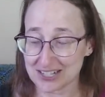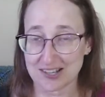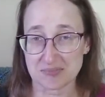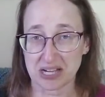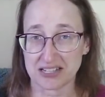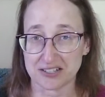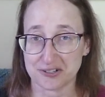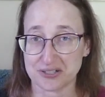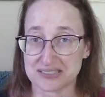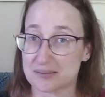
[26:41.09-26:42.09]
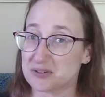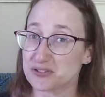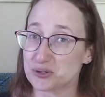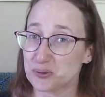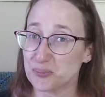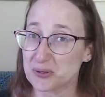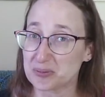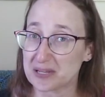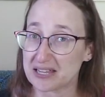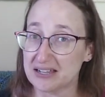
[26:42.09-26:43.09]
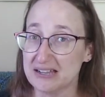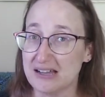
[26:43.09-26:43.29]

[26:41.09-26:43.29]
I know some of you will be